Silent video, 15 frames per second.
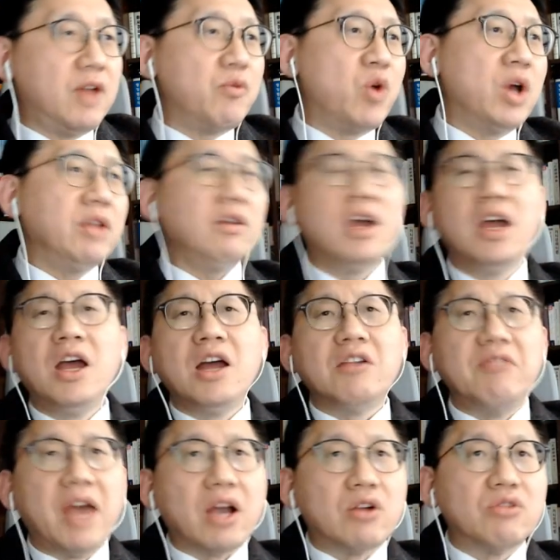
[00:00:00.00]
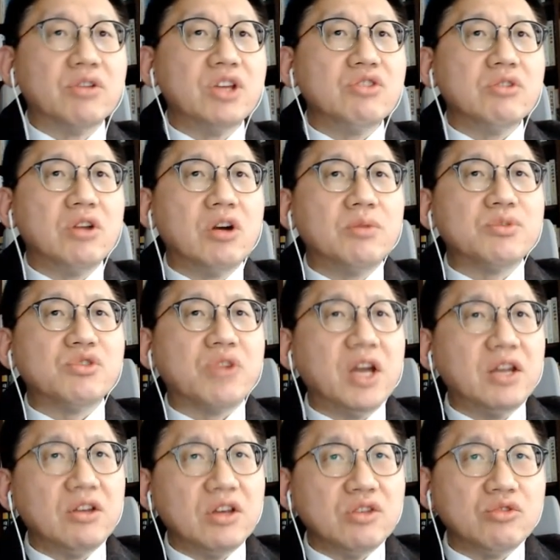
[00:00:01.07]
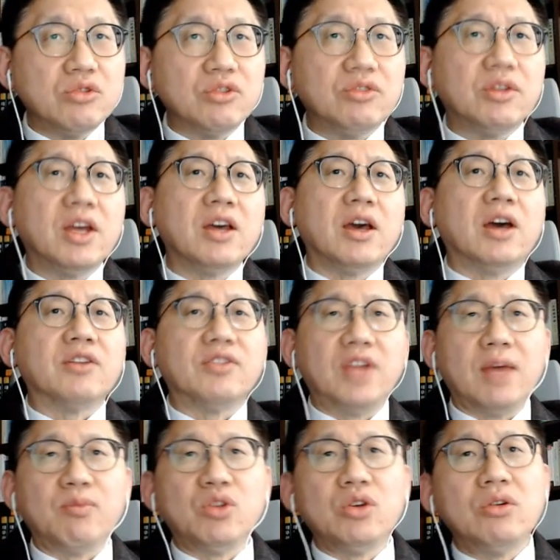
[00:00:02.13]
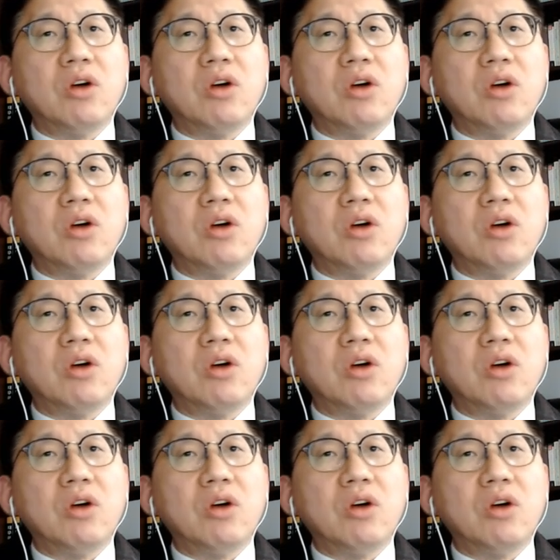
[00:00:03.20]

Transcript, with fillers: 1, recognition of trade issues. Step 2,